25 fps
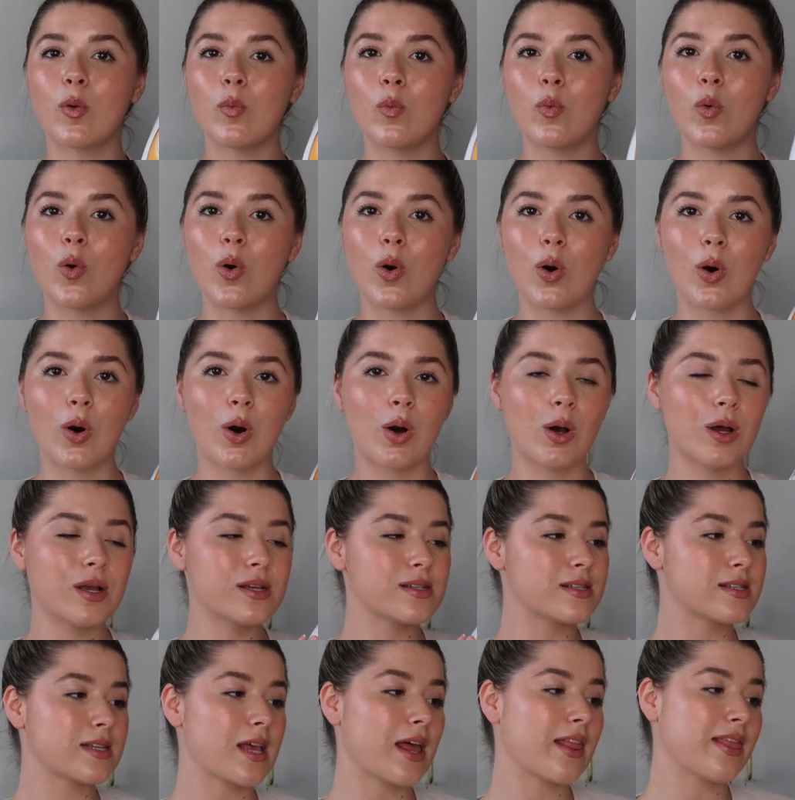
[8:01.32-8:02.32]

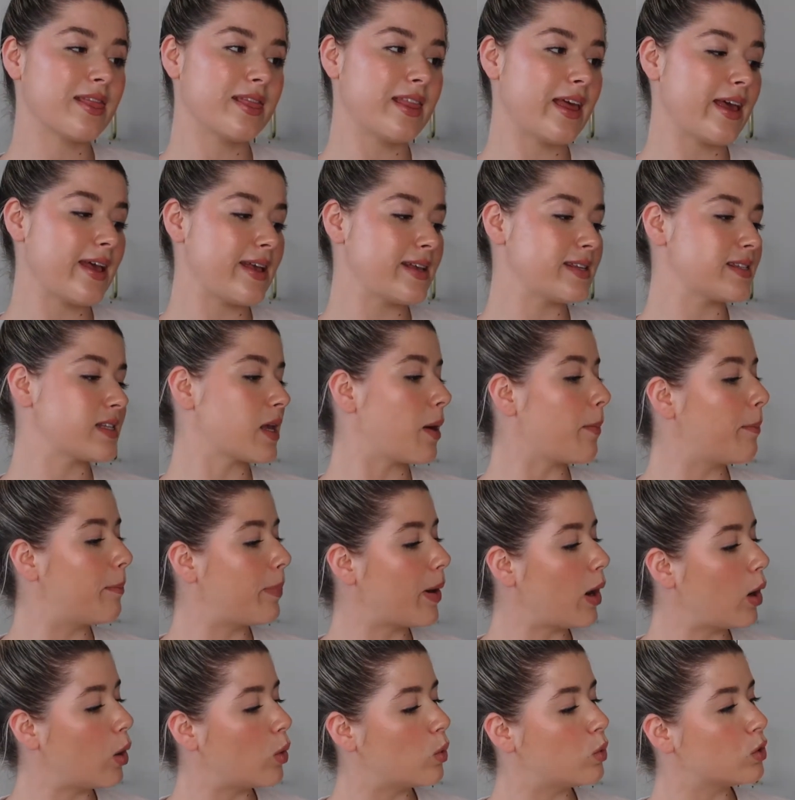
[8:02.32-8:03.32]
was this
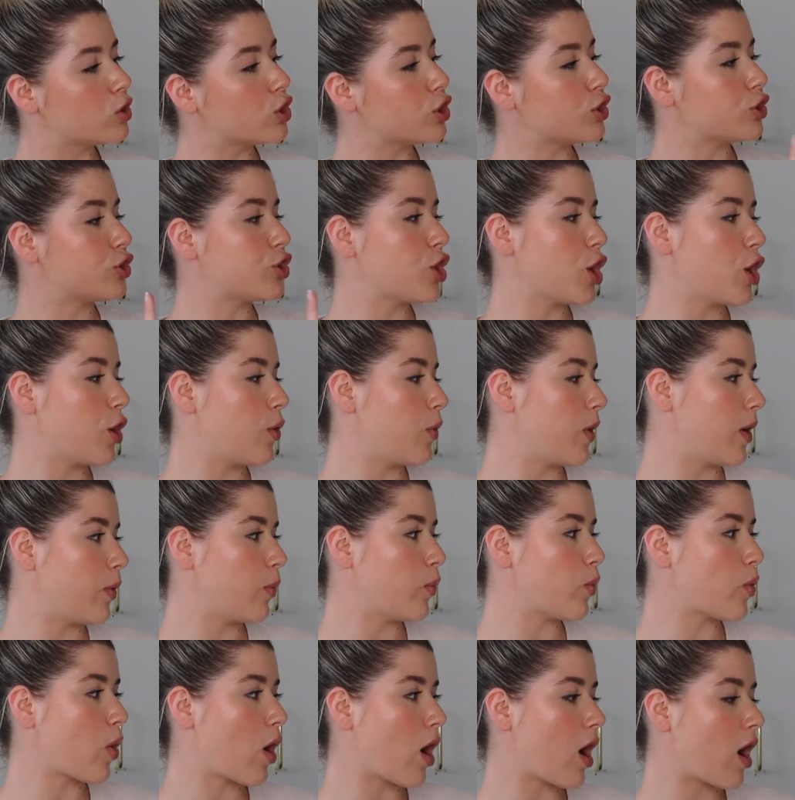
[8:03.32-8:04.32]
bold
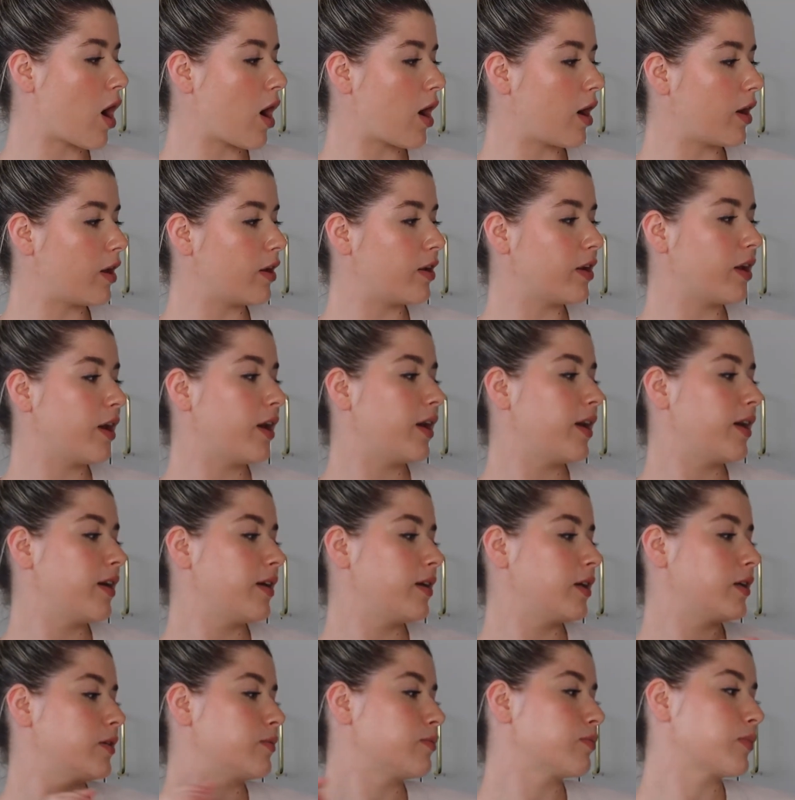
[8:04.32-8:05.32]
two-in-one
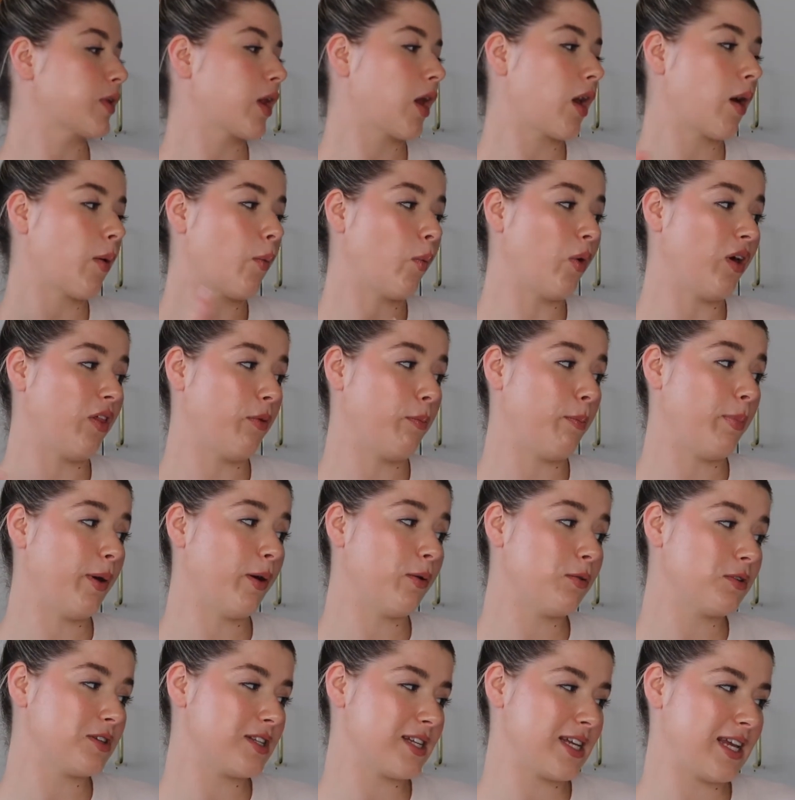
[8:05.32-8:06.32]
with
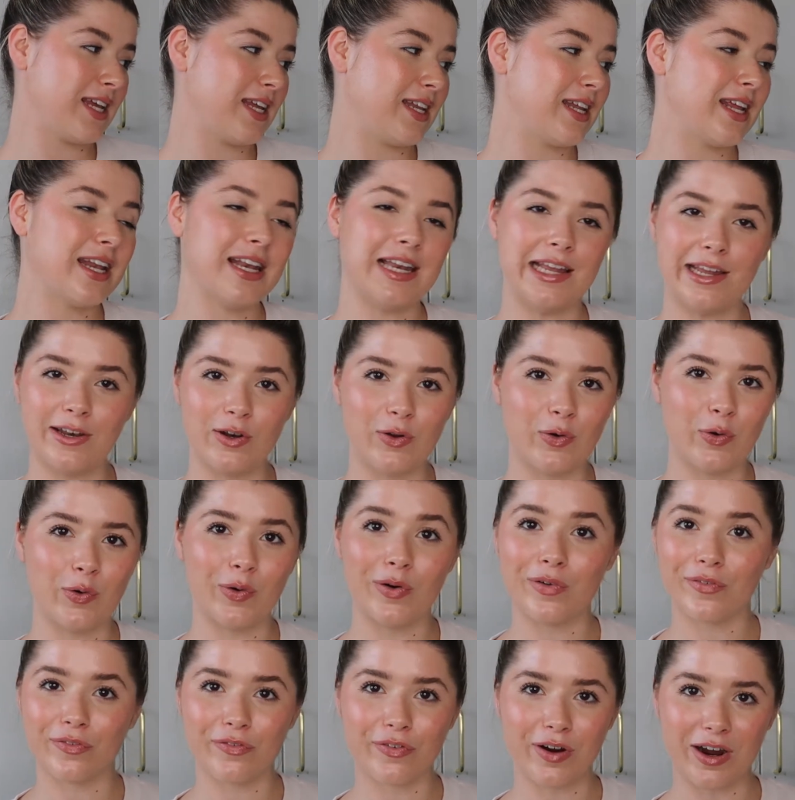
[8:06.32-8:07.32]
built-in
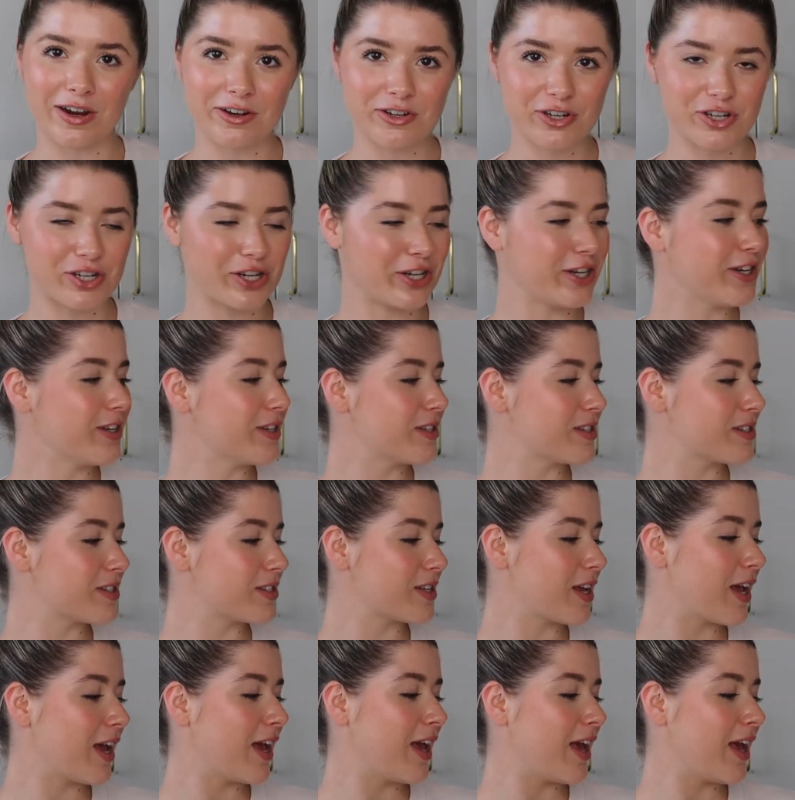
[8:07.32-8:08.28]
Lenor freshness.